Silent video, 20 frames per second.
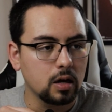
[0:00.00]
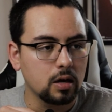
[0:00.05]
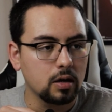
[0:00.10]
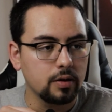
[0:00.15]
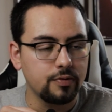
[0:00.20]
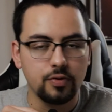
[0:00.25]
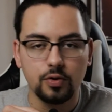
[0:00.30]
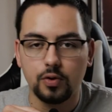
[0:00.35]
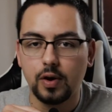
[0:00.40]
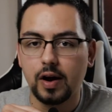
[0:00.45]

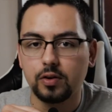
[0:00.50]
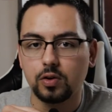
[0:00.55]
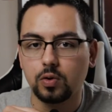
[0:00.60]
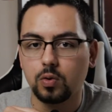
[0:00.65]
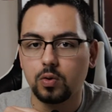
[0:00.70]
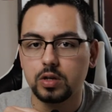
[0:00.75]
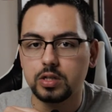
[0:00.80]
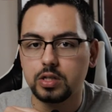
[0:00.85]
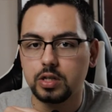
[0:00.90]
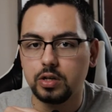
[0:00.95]
if you're
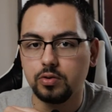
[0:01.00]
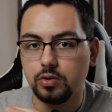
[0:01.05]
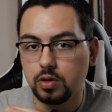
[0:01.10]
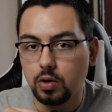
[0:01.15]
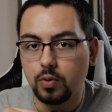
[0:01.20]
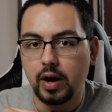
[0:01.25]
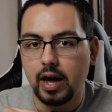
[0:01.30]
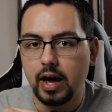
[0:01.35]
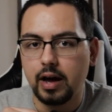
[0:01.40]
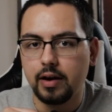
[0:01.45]
outdoors and you
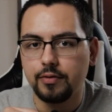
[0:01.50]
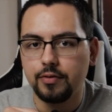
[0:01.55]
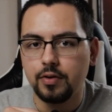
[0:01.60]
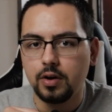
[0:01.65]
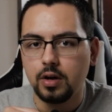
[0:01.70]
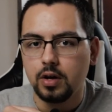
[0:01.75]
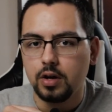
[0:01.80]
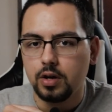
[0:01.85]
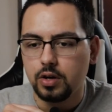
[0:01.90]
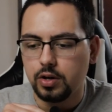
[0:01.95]
don't have
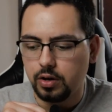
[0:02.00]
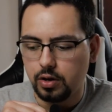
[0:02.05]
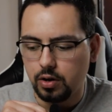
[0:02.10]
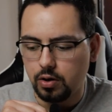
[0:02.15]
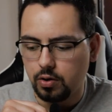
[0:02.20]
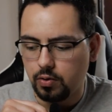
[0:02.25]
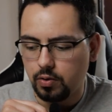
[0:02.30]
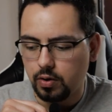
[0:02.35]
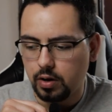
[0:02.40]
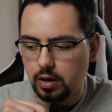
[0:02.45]

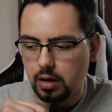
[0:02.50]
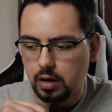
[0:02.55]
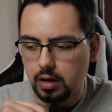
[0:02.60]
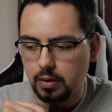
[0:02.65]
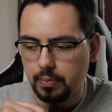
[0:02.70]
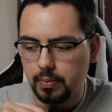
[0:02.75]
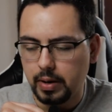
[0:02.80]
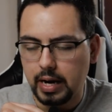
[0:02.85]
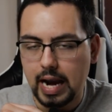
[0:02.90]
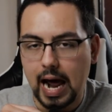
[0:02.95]

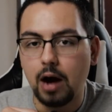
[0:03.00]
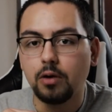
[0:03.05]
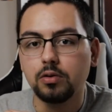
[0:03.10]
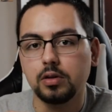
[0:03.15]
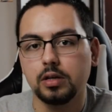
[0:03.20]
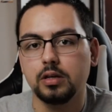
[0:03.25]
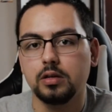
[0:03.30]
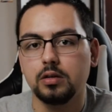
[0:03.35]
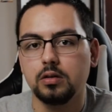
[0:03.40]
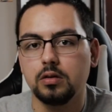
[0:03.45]
an
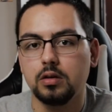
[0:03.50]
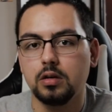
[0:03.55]
outlet,